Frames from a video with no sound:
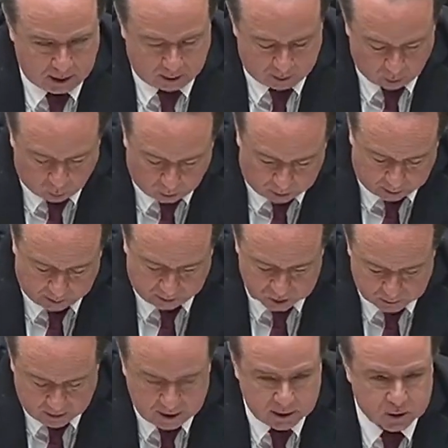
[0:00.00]
in a word, has
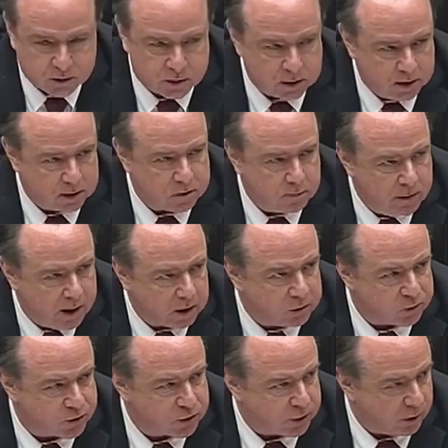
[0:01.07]
made us into medical
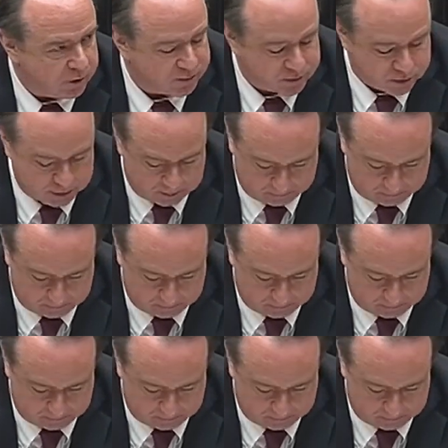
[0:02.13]
serfs.